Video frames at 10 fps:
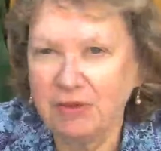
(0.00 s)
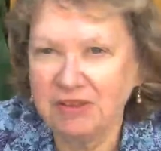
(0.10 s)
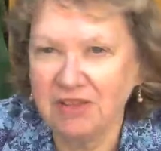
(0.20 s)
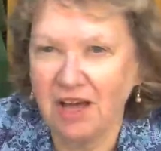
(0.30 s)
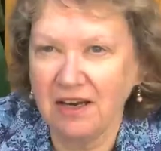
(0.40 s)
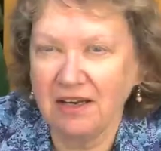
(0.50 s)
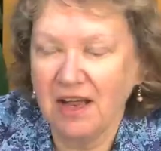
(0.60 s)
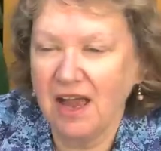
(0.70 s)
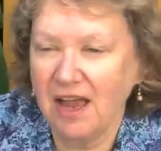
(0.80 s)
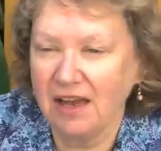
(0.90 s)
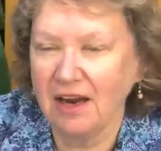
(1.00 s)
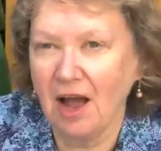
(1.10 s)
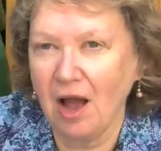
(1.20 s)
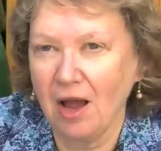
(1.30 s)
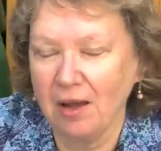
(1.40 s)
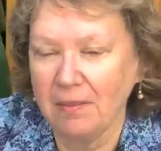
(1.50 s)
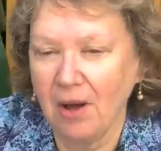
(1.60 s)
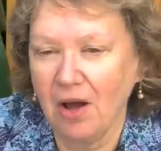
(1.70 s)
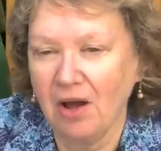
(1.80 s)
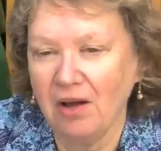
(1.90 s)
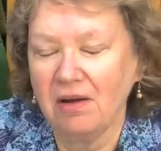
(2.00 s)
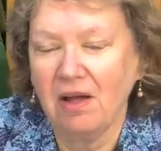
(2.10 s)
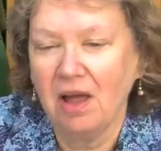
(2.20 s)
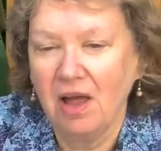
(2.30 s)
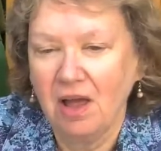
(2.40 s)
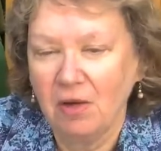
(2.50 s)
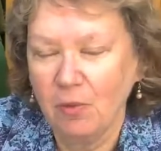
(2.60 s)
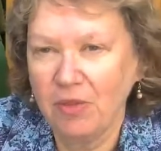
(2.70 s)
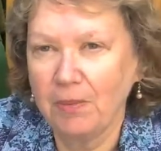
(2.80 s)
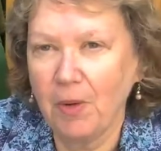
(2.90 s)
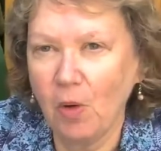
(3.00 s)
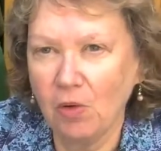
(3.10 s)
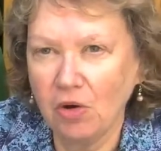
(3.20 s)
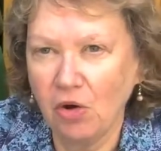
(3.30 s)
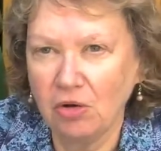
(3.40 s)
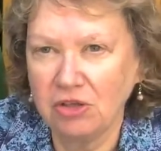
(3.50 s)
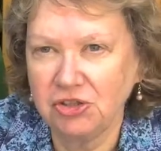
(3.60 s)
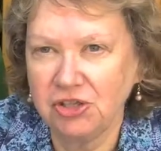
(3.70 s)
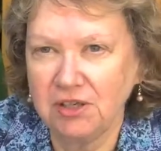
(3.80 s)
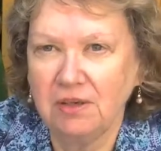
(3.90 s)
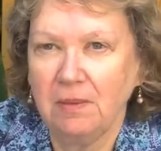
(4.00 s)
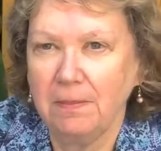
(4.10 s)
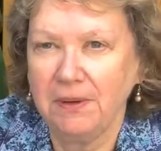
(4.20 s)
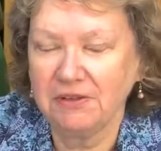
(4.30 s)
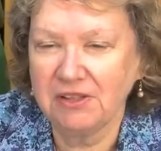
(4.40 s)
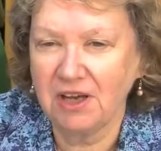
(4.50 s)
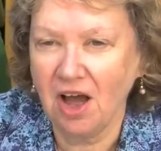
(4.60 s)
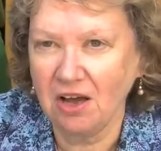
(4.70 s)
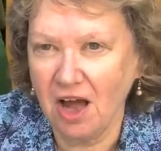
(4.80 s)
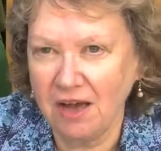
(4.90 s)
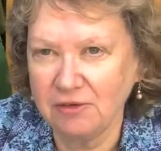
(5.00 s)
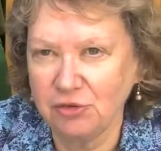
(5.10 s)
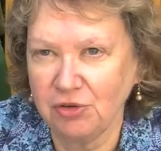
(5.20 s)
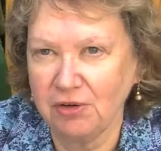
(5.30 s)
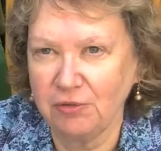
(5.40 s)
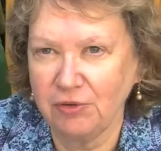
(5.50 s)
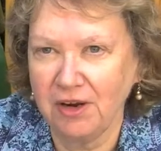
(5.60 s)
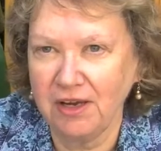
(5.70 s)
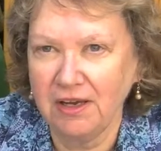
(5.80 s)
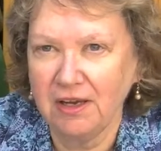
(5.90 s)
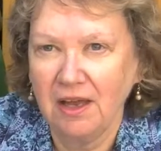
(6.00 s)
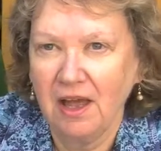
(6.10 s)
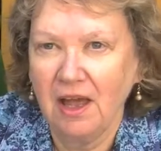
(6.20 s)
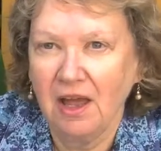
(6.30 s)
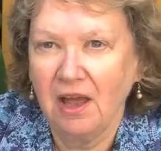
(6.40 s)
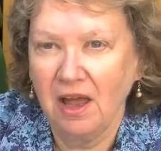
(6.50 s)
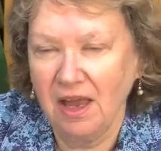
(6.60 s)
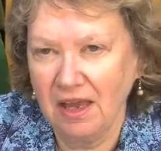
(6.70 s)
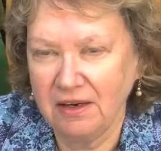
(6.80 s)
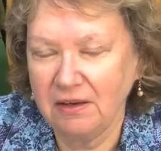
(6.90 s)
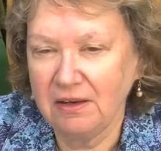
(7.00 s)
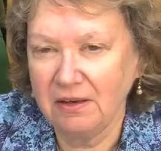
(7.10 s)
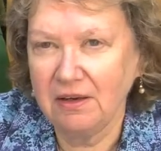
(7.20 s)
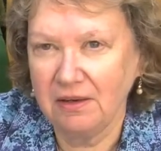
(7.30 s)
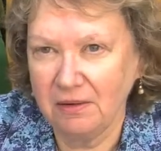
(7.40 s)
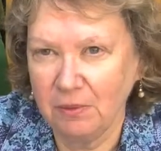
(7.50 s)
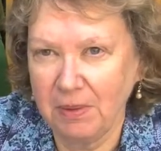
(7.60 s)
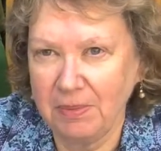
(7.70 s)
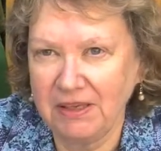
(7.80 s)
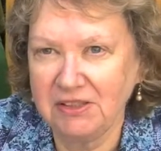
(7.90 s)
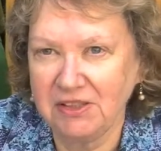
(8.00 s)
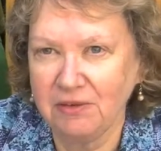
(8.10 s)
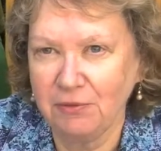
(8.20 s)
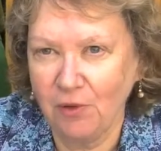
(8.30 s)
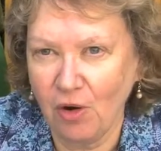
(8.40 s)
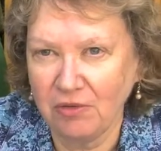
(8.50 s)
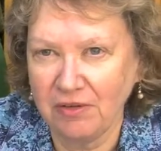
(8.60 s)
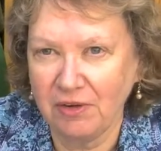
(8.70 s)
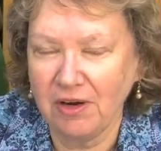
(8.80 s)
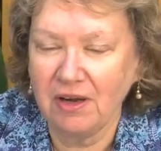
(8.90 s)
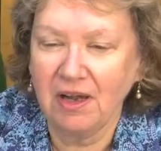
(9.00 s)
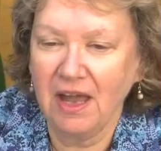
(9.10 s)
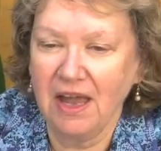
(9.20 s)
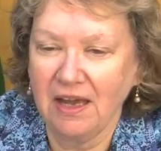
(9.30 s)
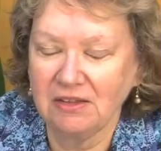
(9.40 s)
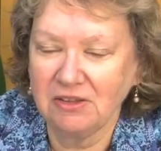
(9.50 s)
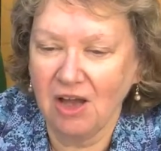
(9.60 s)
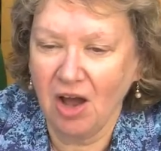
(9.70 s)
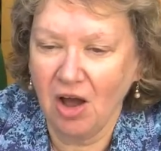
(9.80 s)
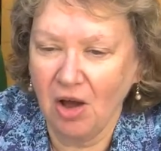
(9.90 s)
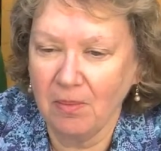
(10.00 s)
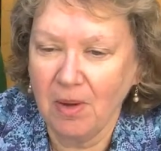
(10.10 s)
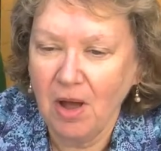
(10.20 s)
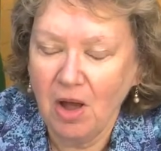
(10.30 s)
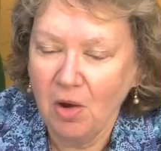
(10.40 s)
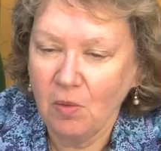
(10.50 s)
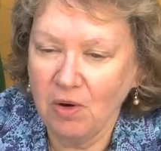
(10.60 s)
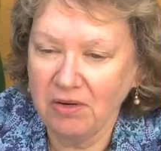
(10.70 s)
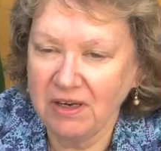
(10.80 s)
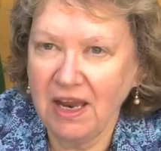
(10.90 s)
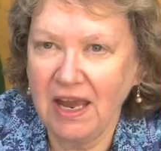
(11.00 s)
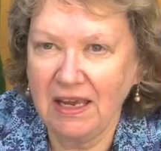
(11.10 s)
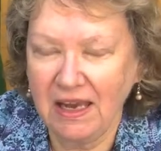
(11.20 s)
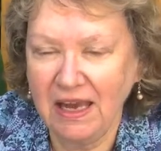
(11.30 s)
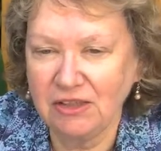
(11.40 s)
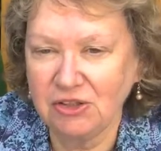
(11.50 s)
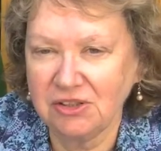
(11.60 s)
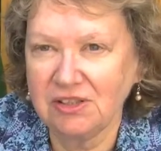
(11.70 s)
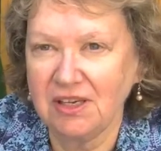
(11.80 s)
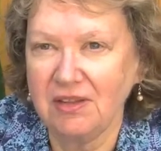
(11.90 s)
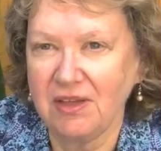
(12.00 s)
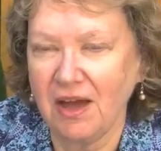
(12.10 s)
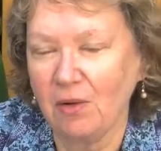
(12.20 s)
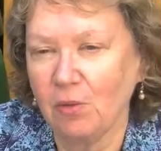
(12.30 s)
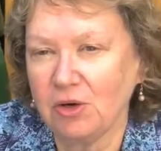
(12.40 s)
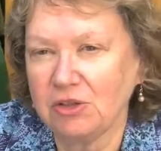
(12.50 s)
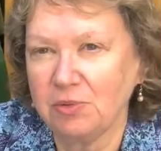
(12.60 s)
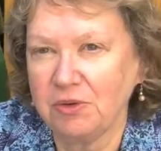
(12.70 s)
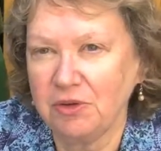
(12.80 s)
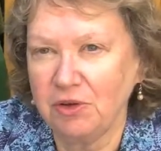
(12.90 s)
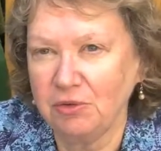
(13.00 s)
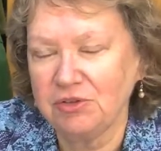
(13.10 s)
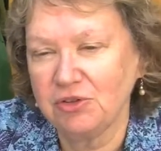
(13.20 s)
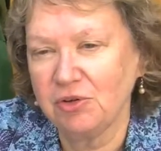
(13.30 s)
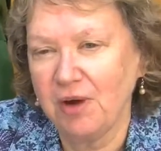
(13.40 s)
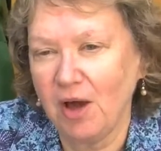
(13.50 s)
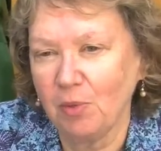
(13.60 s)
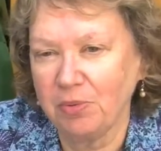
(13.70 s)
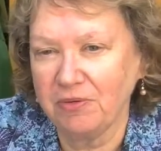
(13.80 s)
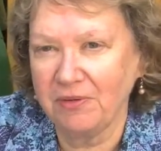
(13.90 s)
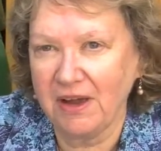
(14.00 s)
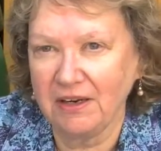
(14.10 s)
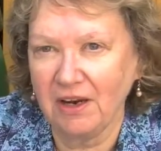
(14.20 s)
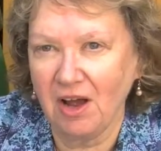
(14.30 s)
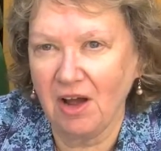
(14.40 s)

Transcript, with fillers: Brisson, and I'm uh, with the BOLD Coalition, building our lives drug free. And we're based in Fall River, and um, we're an agency that works with youth to help prevent